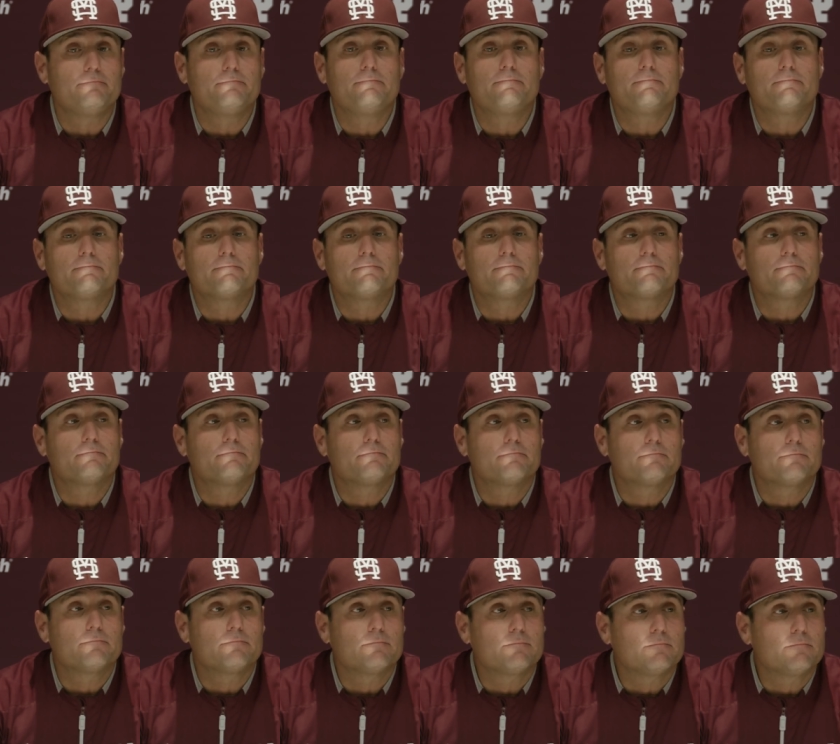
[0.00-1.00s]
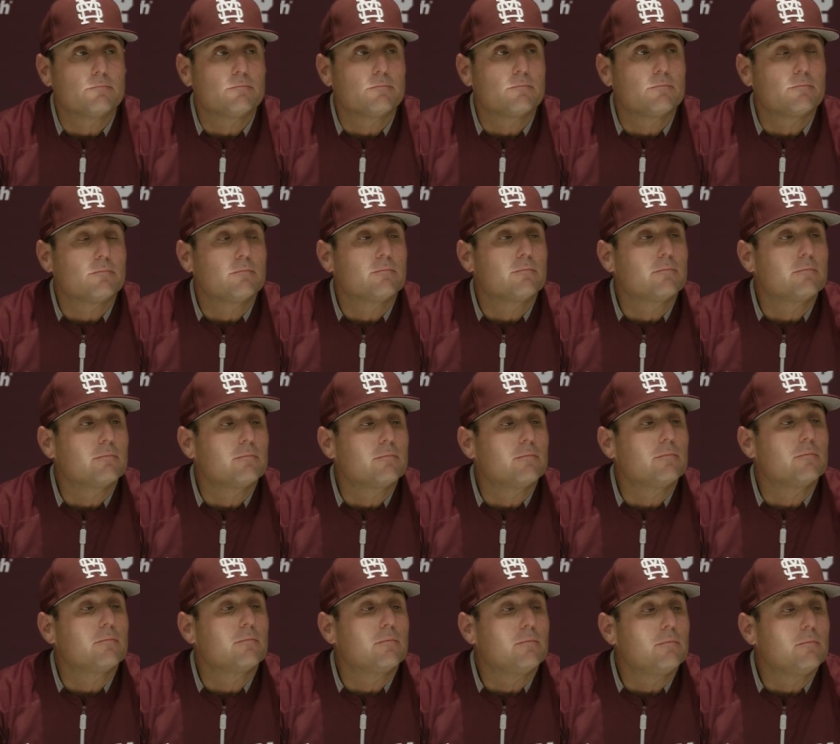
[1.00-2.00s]
Saw Slate come in and hit a pinch hit
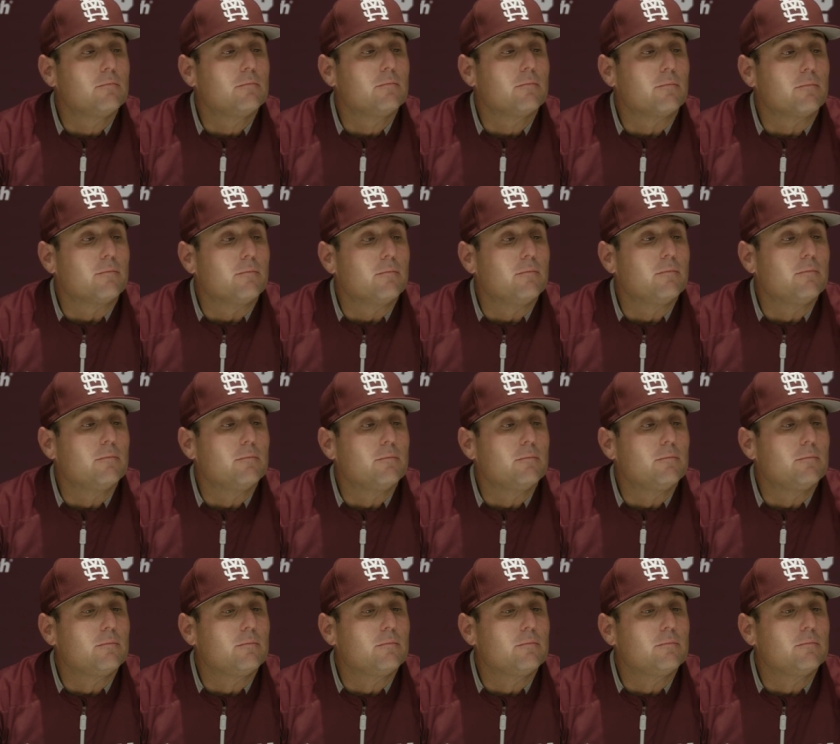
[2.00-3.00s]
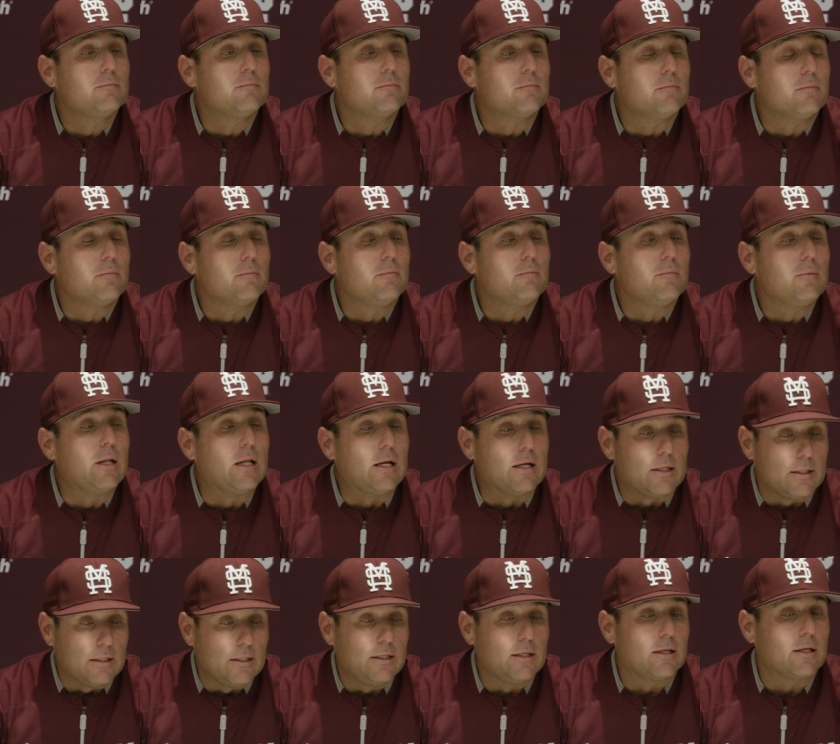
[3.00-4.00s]
home run. Is he a guy you think could get some more at
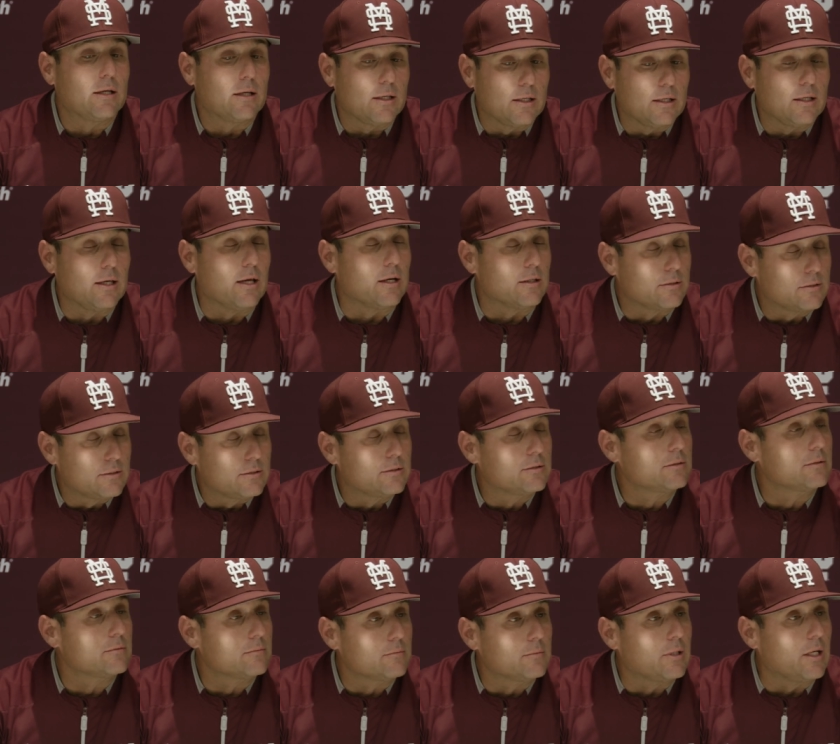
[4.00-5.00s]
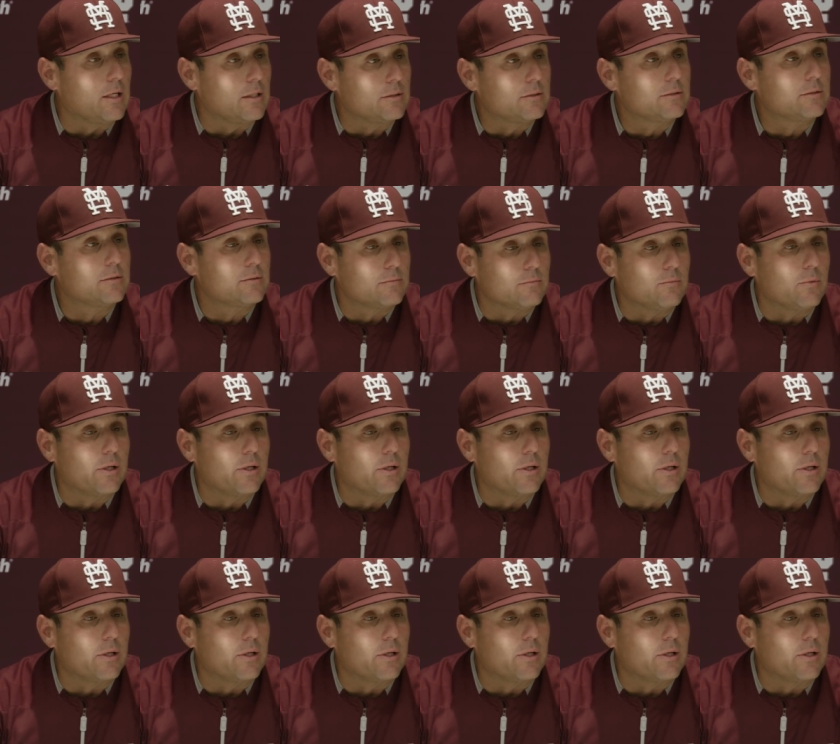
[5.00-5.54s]
bats down the road? Yes, yes.